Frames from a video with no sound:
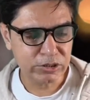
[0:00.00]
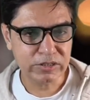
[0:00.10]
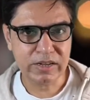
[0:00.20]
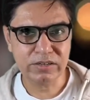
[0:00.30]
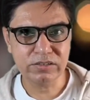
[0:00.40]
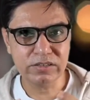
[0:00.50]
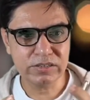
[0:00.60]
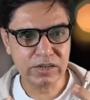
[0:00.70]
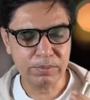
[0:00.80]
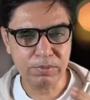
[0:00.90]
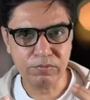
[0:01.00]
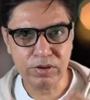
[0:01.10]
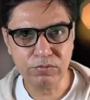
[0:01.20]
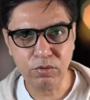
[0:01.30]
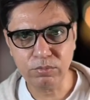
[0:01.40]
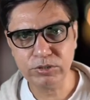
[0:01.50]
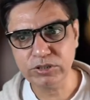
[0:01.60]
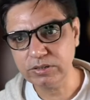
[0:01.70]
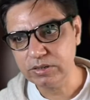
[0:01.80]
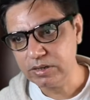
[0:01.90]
that is the type of information